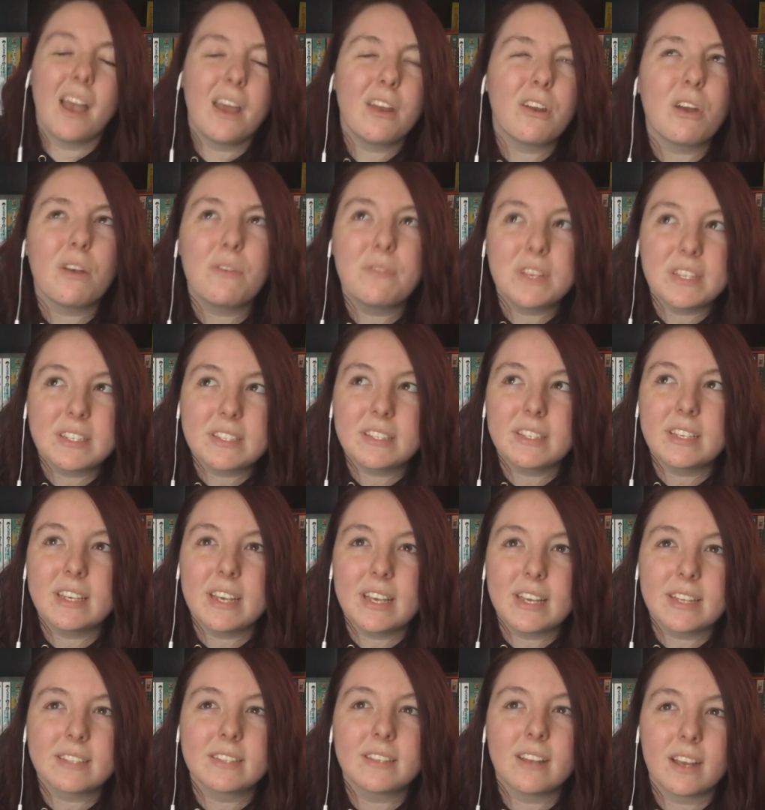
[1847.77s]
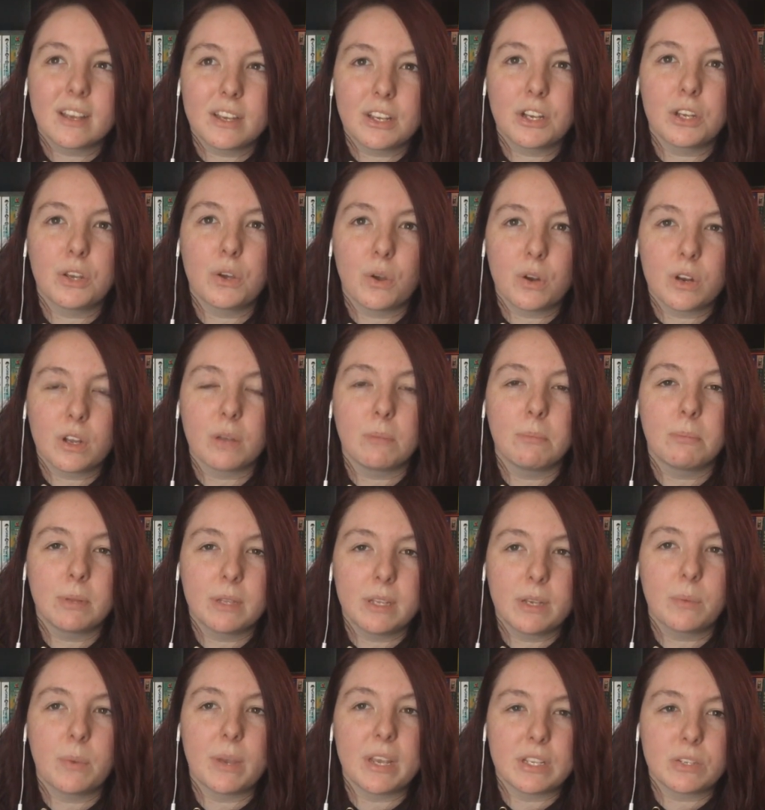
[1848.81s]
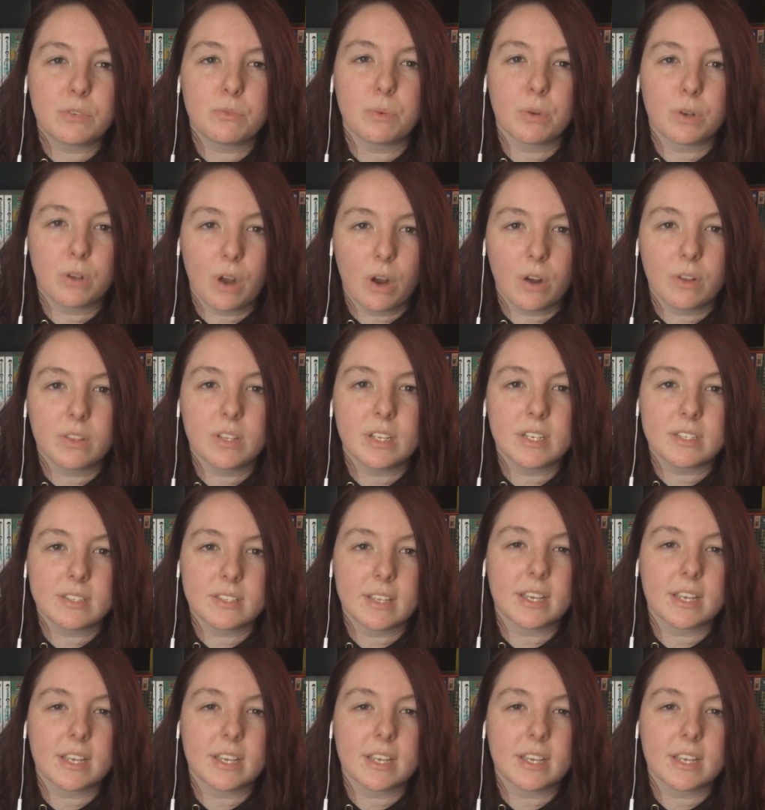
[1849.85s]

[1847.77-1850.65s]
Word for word: And obviously, it's not going to go to complete waste regardless.